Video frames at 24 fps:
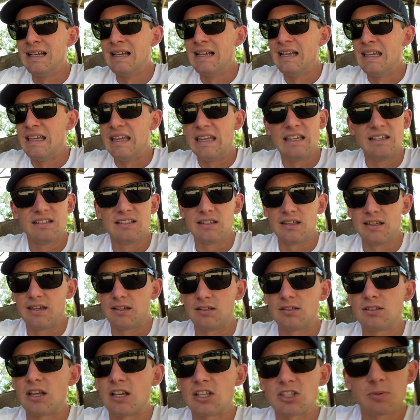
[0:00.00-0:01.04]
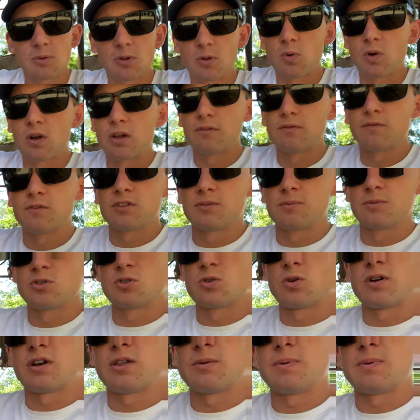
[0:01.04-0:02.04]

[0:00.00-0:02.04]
easily accessible one for the majority of